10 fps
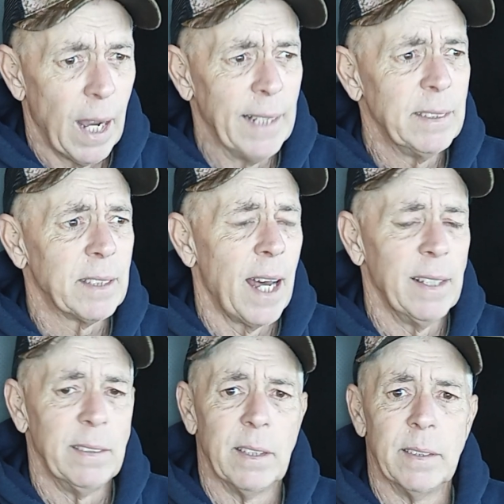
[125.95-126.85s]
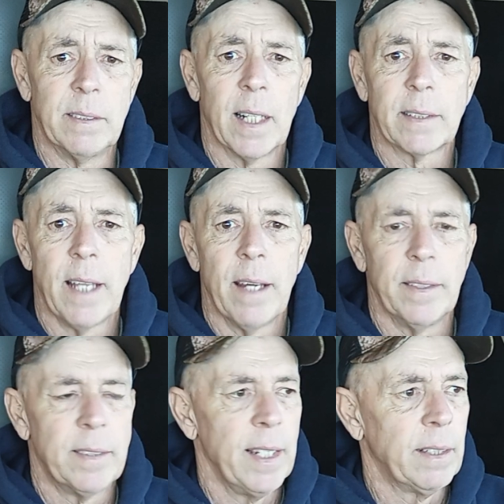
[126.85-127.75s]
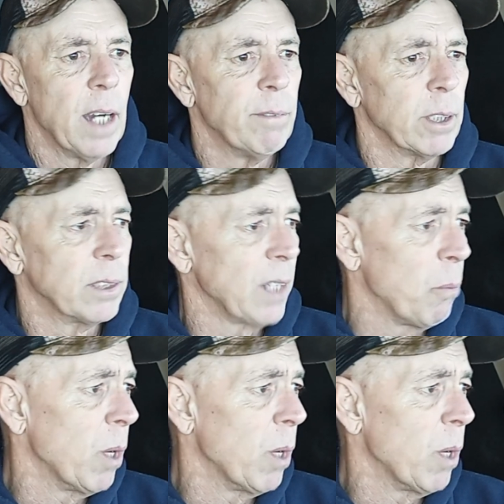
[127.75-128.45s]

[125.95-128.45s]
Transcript: I decided to duck down and take cover because I,